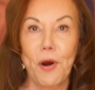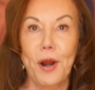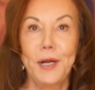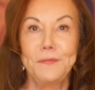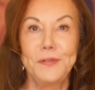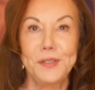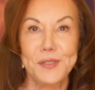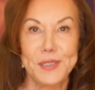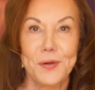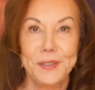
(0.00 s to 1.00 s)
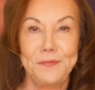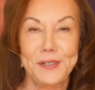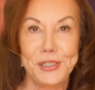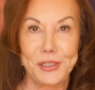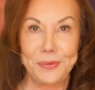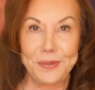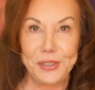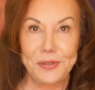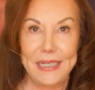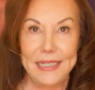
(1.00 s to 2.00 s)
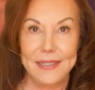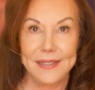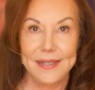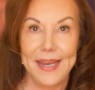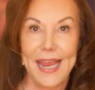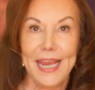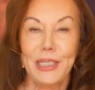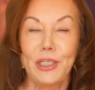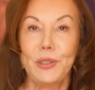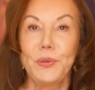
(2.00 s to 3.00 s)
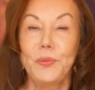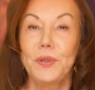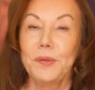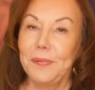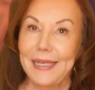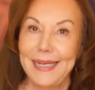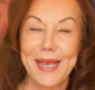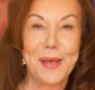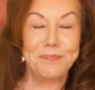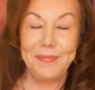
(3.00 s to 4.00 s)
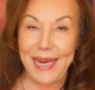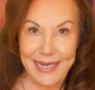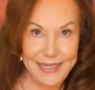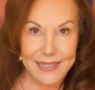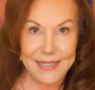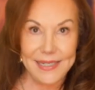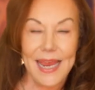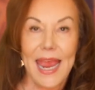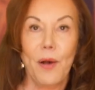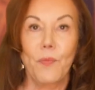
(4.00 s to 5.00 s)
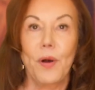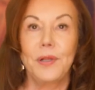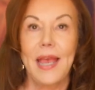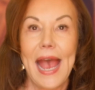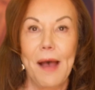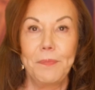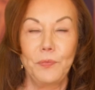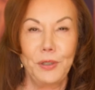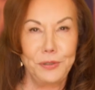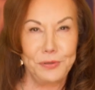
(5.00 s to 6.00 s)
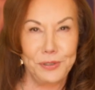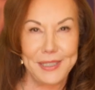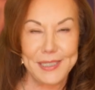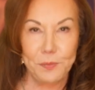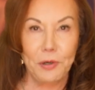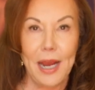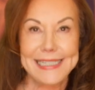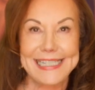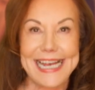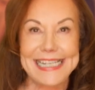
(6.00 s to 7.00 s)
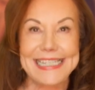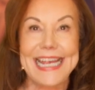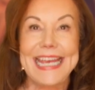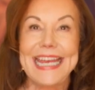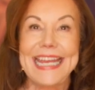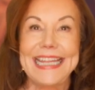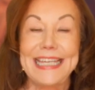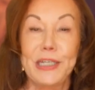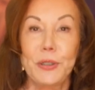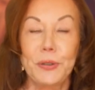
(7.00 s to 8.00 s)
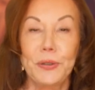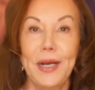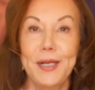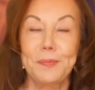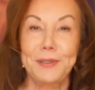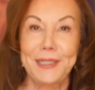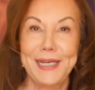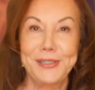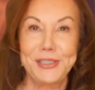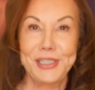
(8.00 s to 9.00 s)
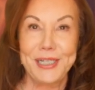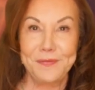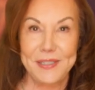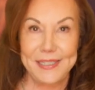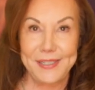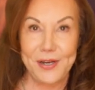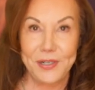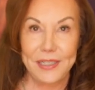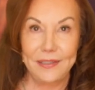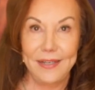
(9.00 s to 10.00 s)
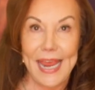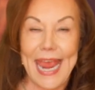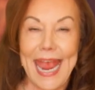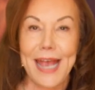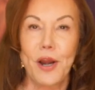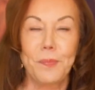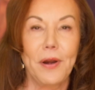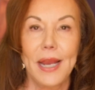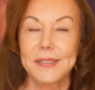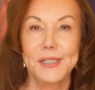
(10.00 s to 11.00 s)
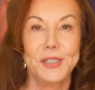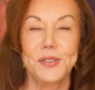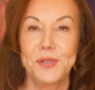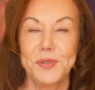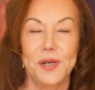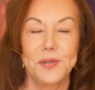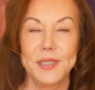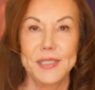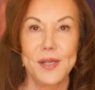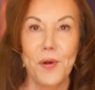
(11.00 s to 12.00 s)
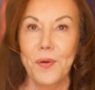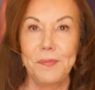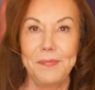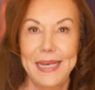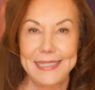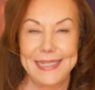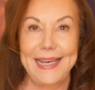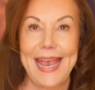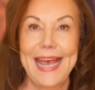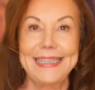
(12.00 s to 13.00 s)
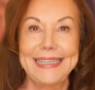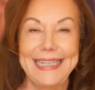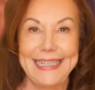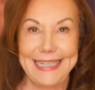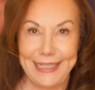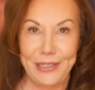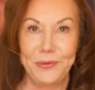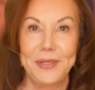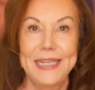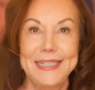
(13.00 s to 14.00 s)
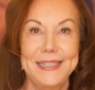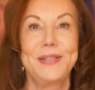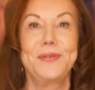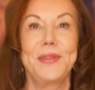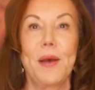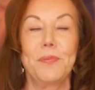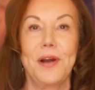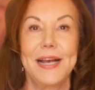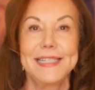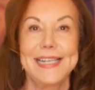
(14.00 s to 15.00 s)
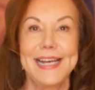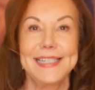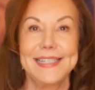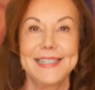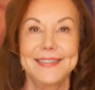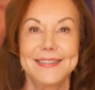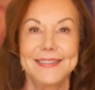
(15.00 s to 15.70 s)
part of your Soul Adventure retreat. You will be amazed at what will happen when you do this process in the incredible energy of Sedona. And our practitioners are so amazing at leading you into that process.